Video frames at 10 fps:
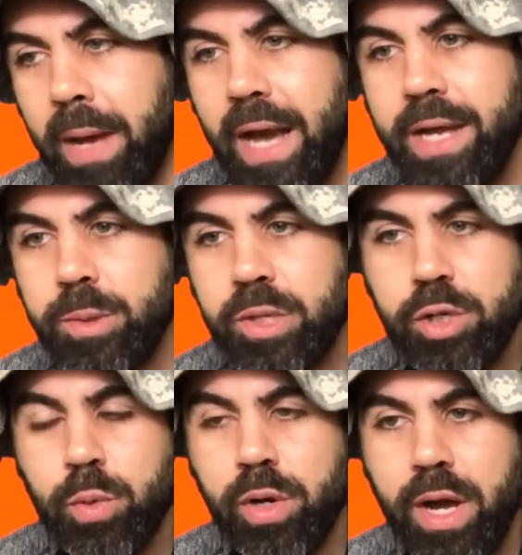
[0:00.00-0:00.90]
i use
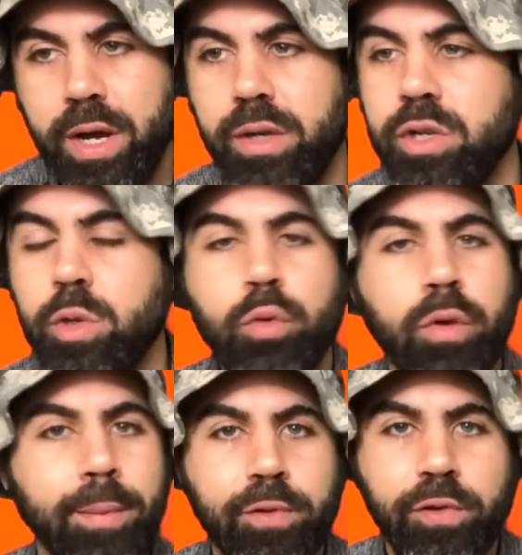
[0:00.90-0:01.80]
ashwagandha two
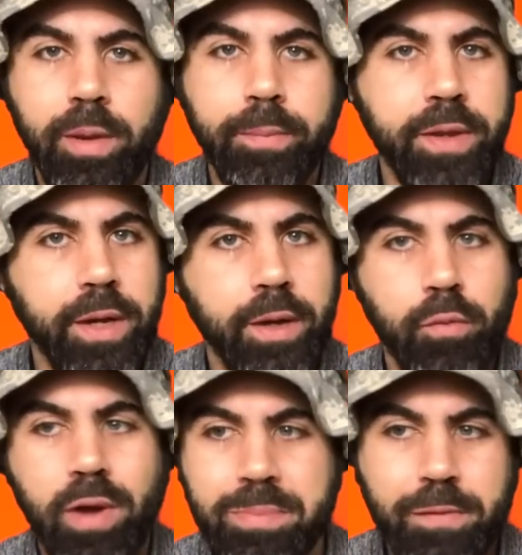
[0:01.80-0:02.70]
grams or something
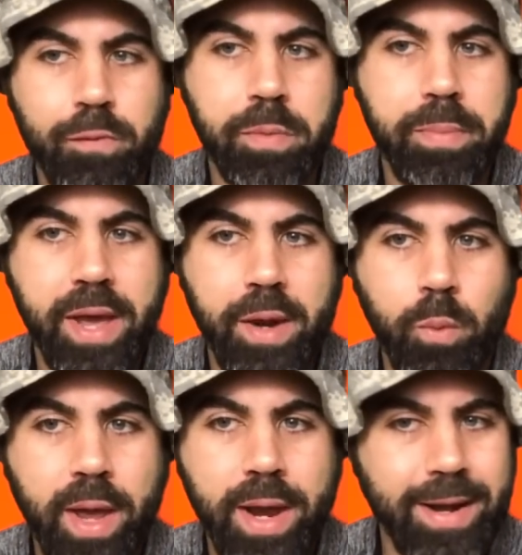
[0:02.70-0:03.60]
right before
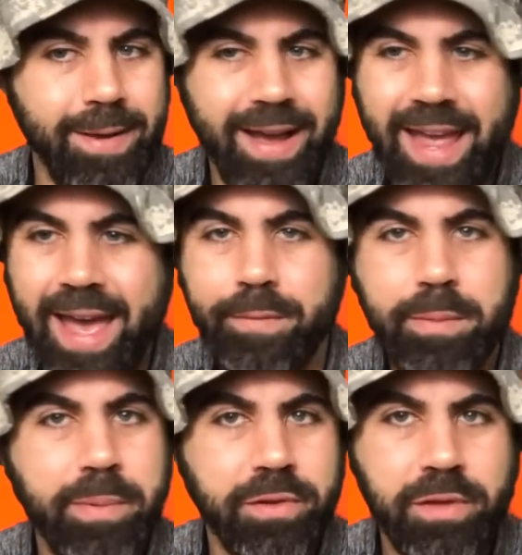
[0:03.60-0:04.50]
bed when i
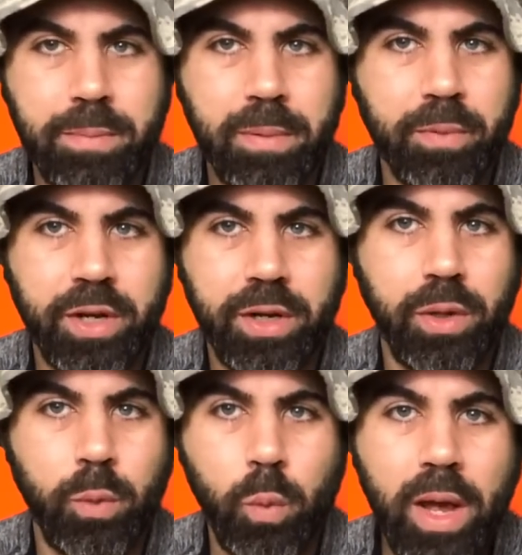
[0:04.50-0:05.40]
haven't been sleeping
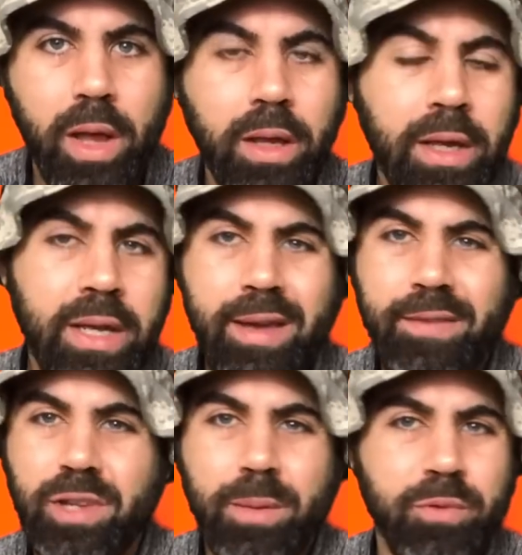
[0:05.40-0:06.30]
particularly well
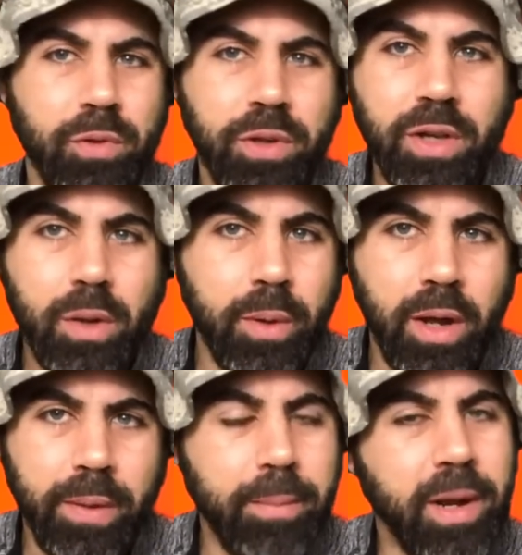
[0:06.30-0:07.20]
if something's really going
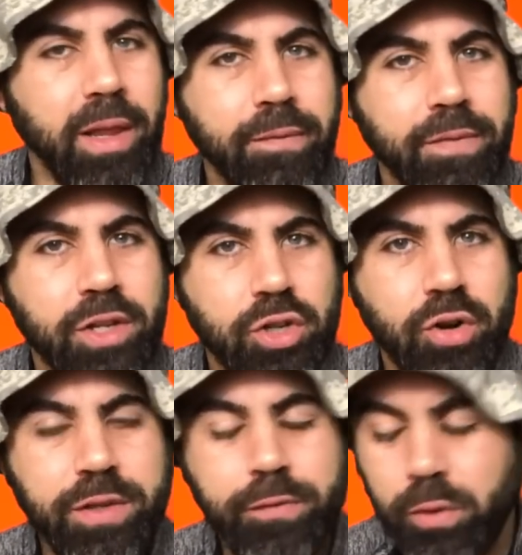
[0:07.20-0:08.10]
on in my life that's
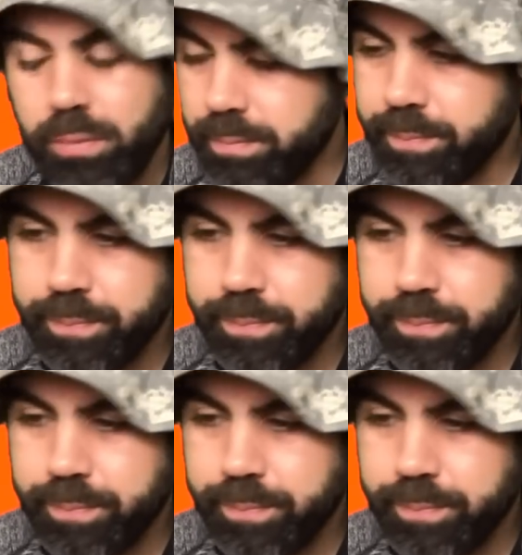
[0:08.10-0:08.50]
stressful